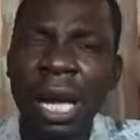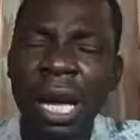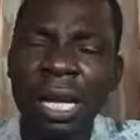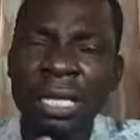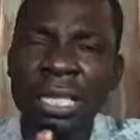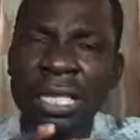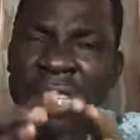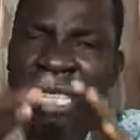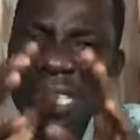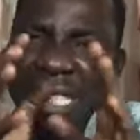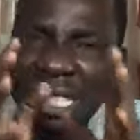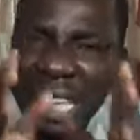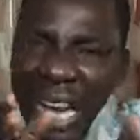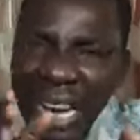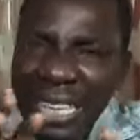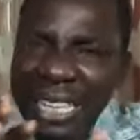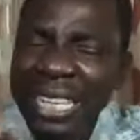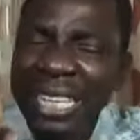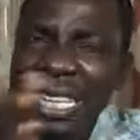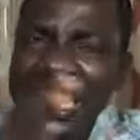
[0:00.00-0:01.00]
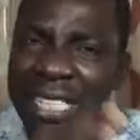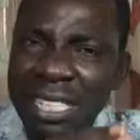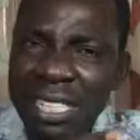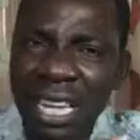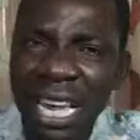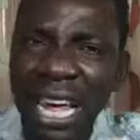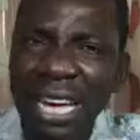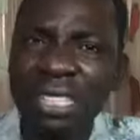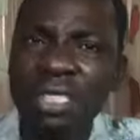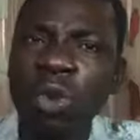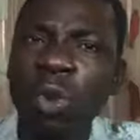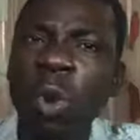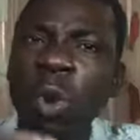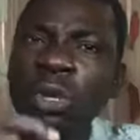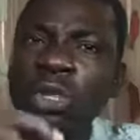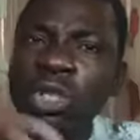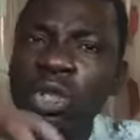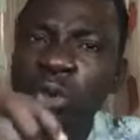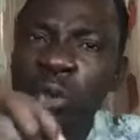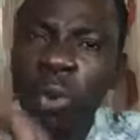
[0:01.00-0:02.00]
designing his light,
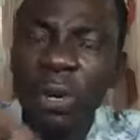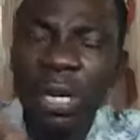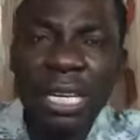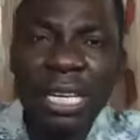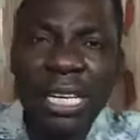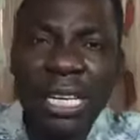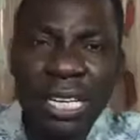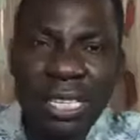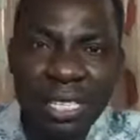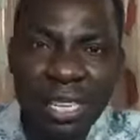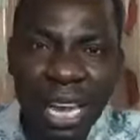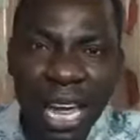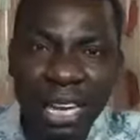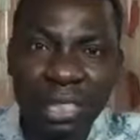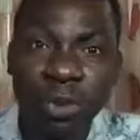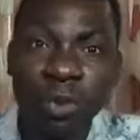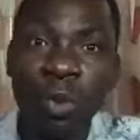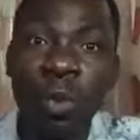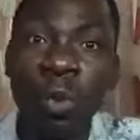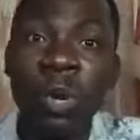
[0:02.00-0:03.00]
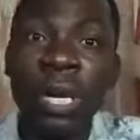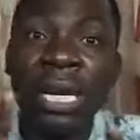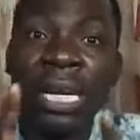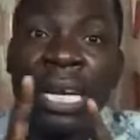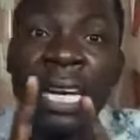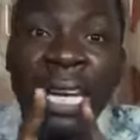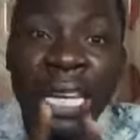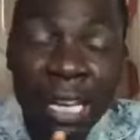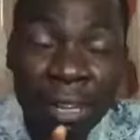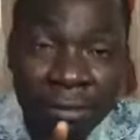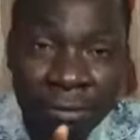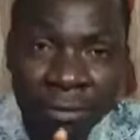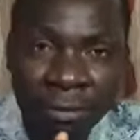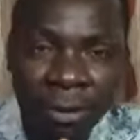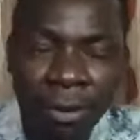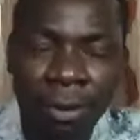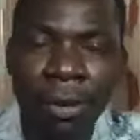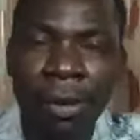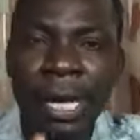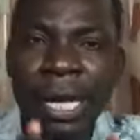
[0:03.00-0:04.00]
controlling his light to give
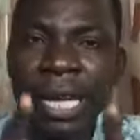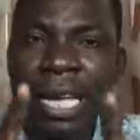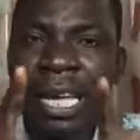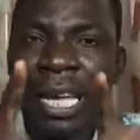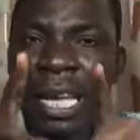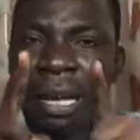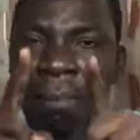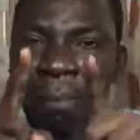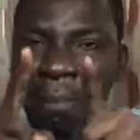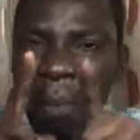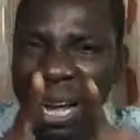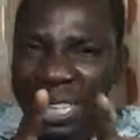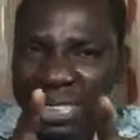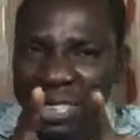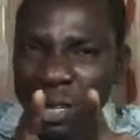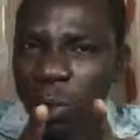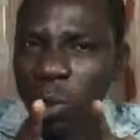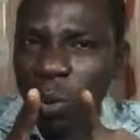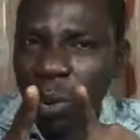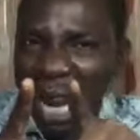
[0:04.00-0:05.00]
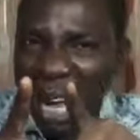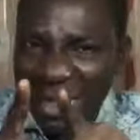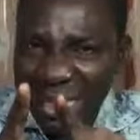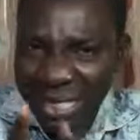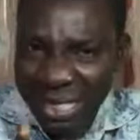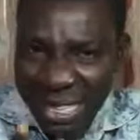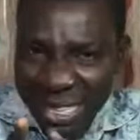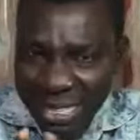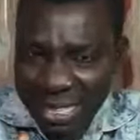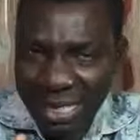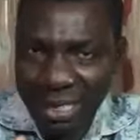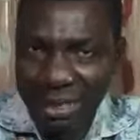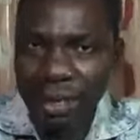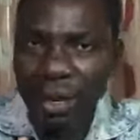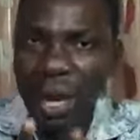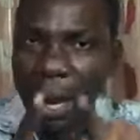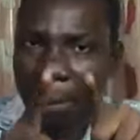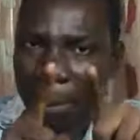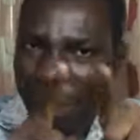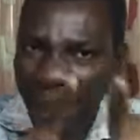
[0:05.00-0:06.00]
particular season,
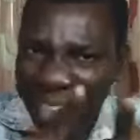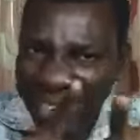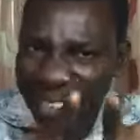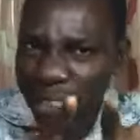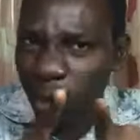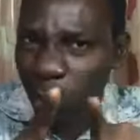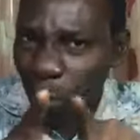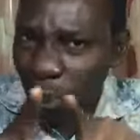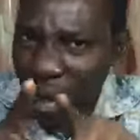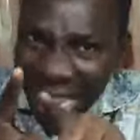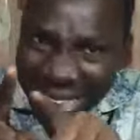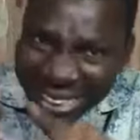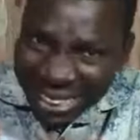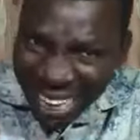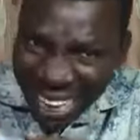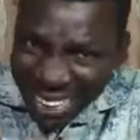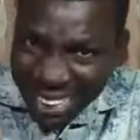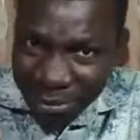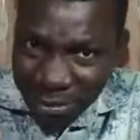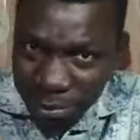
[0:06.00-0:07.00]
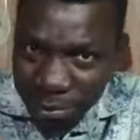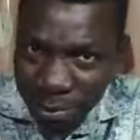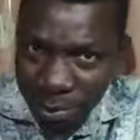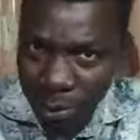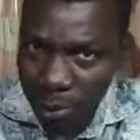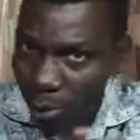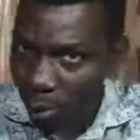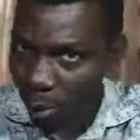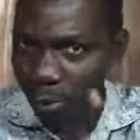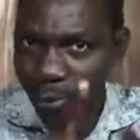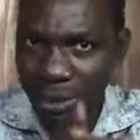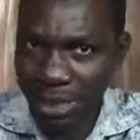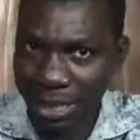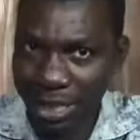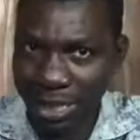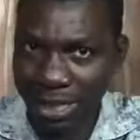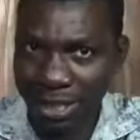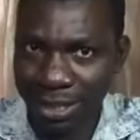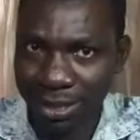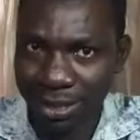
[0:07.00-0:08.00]
particular time of the
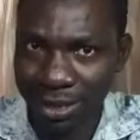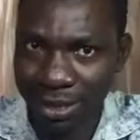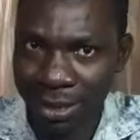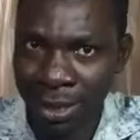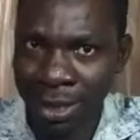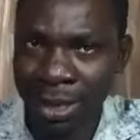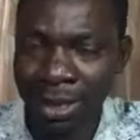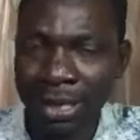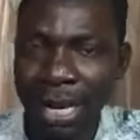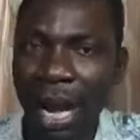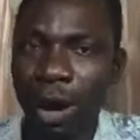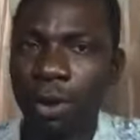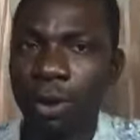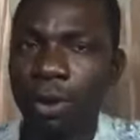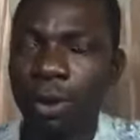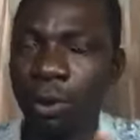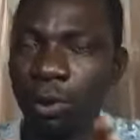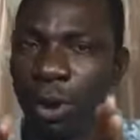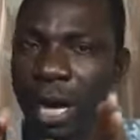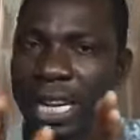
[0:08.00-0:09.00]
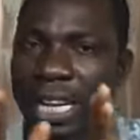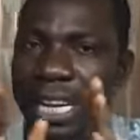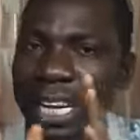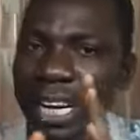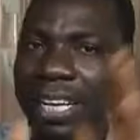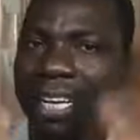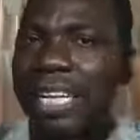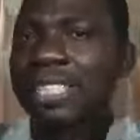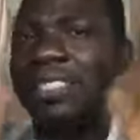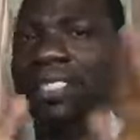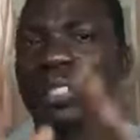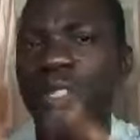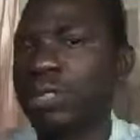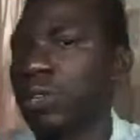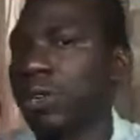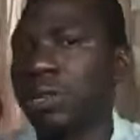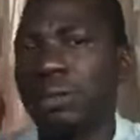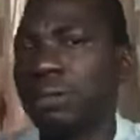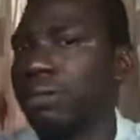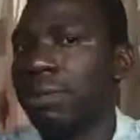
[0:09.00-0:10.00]
day. Now, when he created the
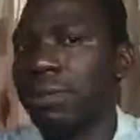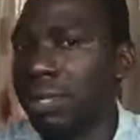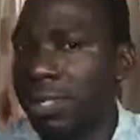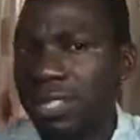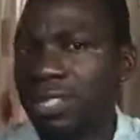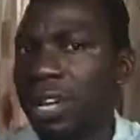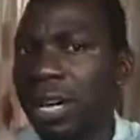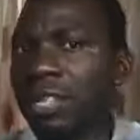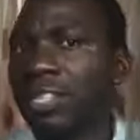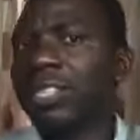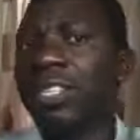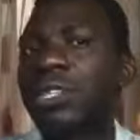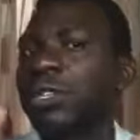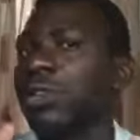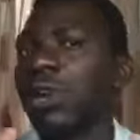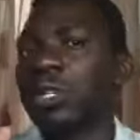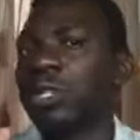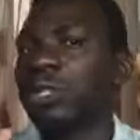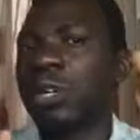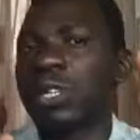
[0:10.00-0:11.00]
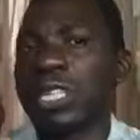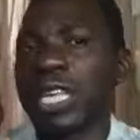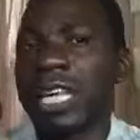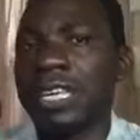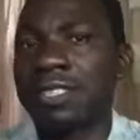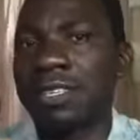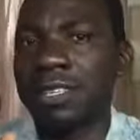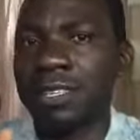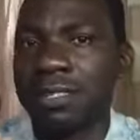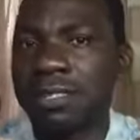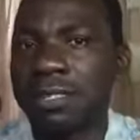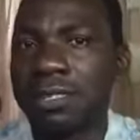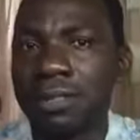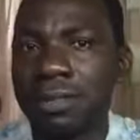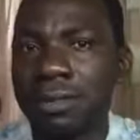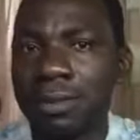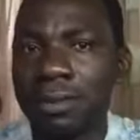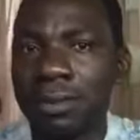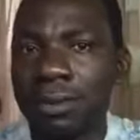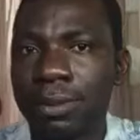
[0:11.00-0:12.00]
sun did not just exist.
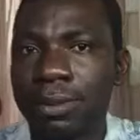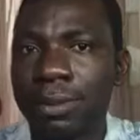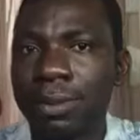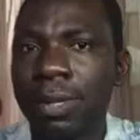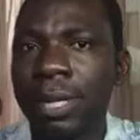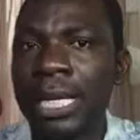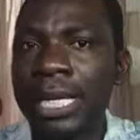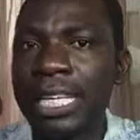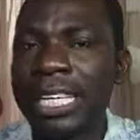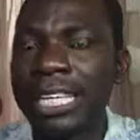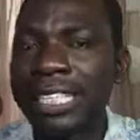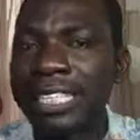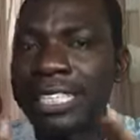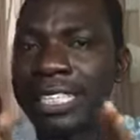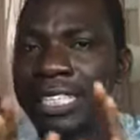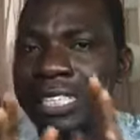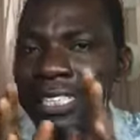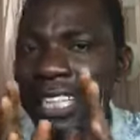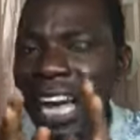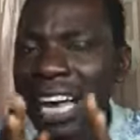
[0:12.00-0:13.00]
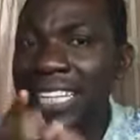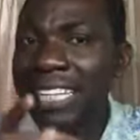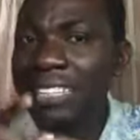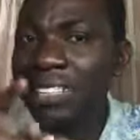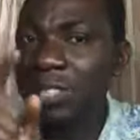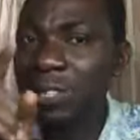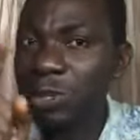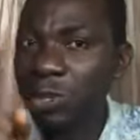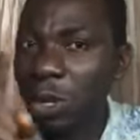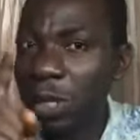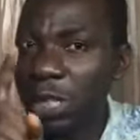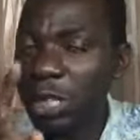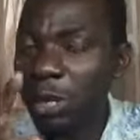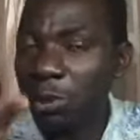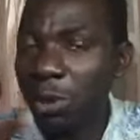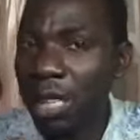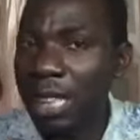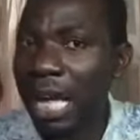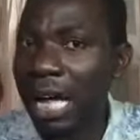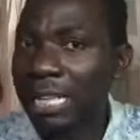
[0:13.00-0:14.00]
He designed it in such a
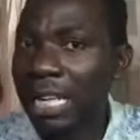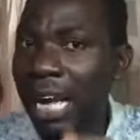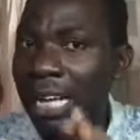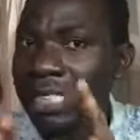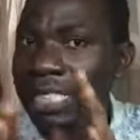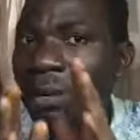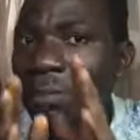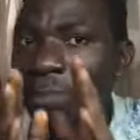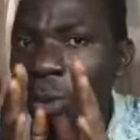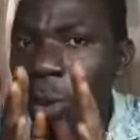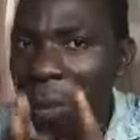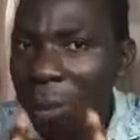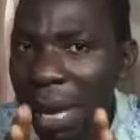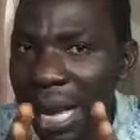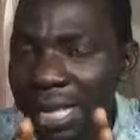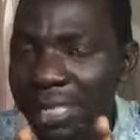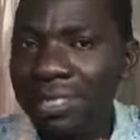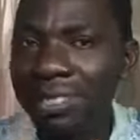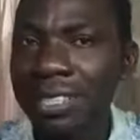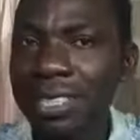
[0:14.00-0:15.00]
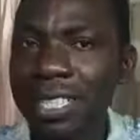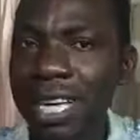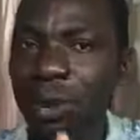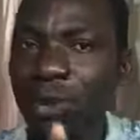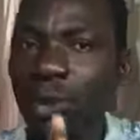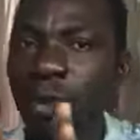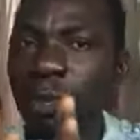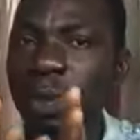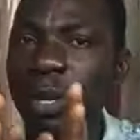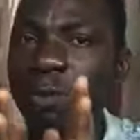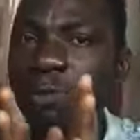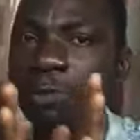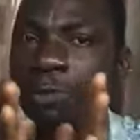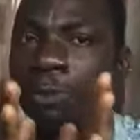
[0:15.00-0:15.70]
way that at a moment, there will be